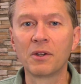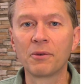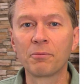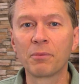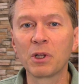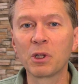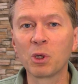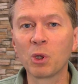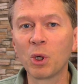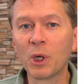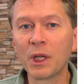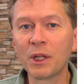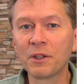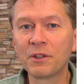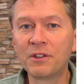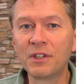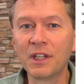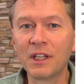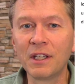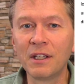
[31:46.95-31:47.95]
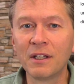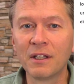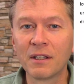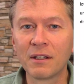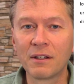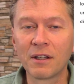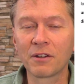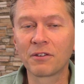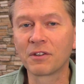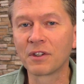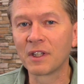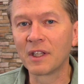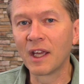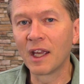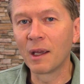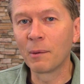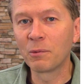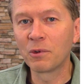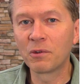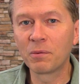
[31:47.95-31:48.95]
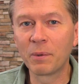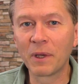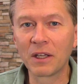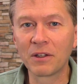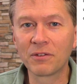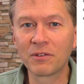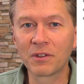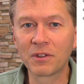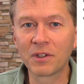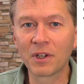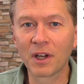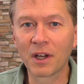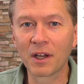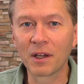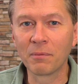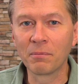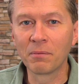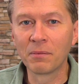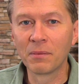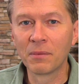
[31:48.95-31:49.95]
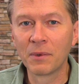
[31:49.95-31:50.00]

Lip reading: But loyalty doesn't game space and time.